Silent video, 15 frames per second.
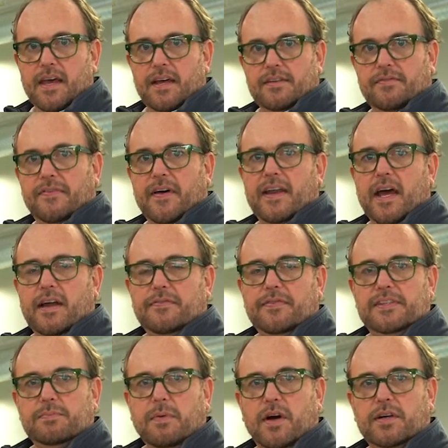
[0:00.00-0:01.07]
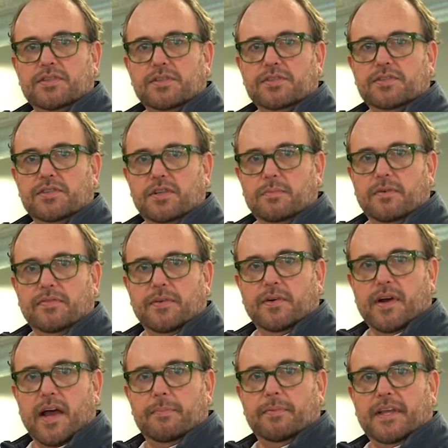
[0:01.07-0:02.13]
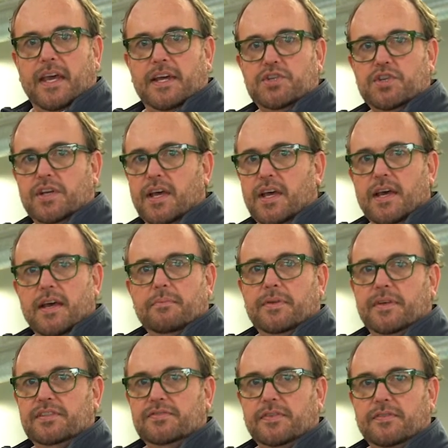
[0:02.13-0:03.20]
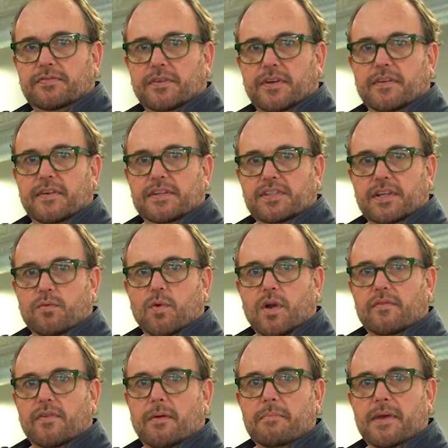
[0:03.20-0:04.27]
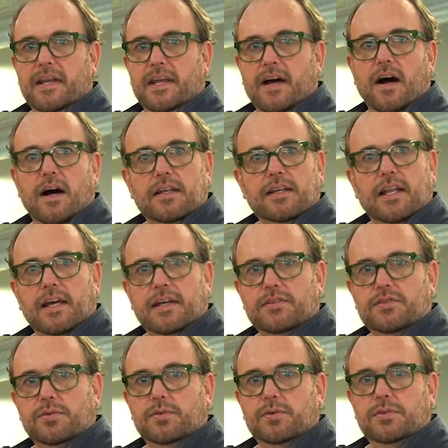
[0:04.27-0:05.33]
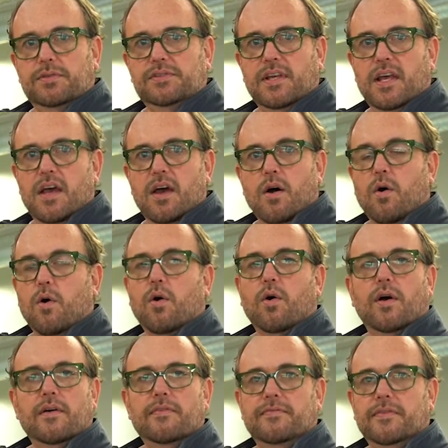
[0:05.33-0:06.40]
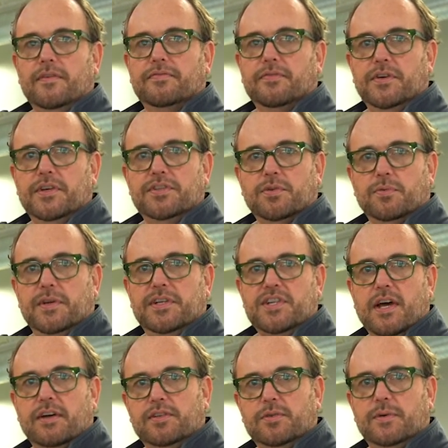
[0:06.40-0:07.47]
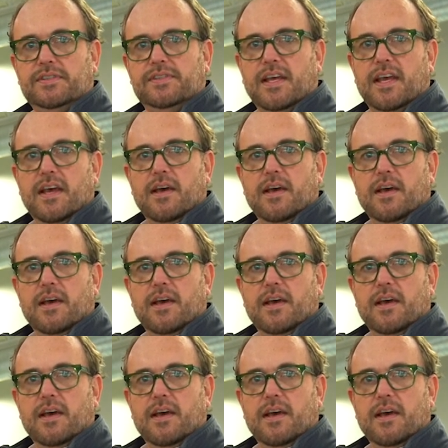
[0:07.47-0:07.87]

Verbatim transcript: To find out if these parts are suitable for your application, please feel free to visit one of our many online tools or feel free to reach out to us